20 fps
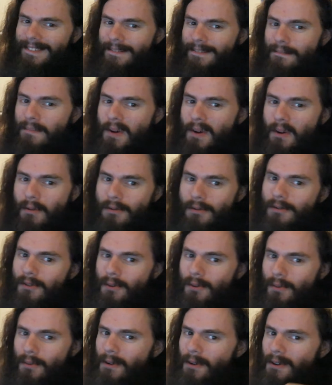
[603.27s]
both the
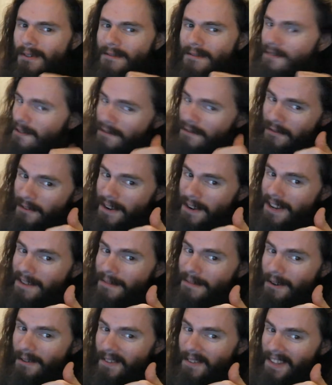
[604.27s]
word for freedom
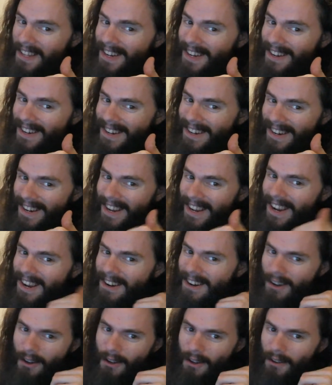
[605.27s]
over there
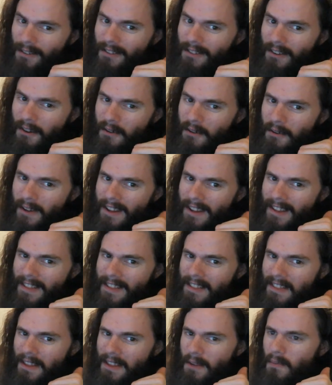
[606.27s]
and also
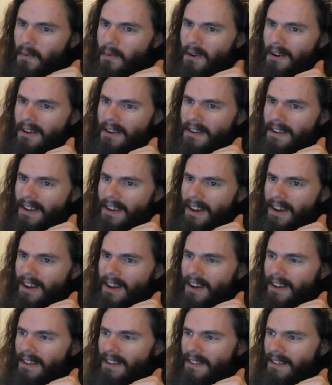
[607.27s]
the word
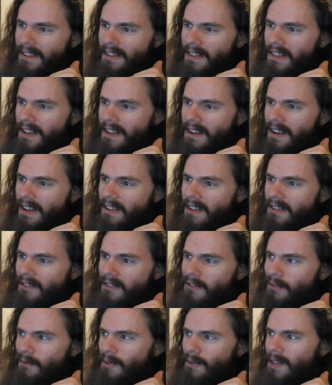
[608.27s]
uh, that
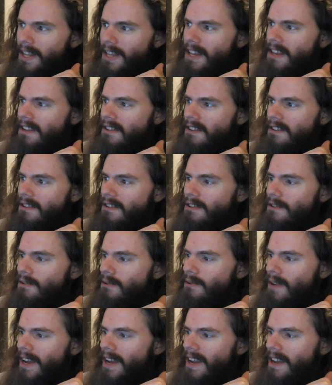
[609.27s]
is related
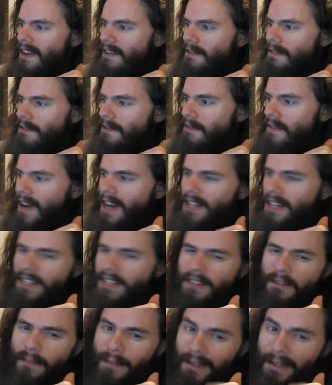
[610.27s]
to a
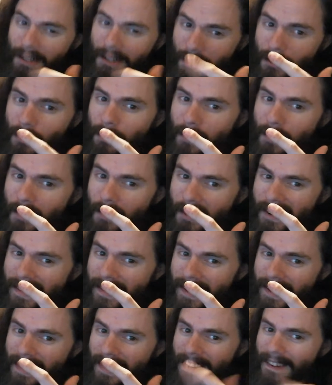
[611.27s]
fascist political party
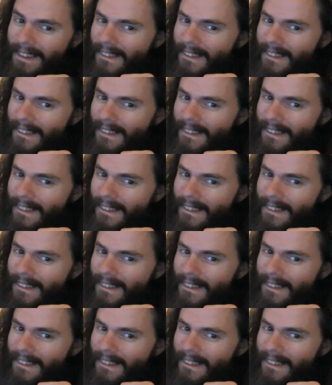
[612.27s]
there.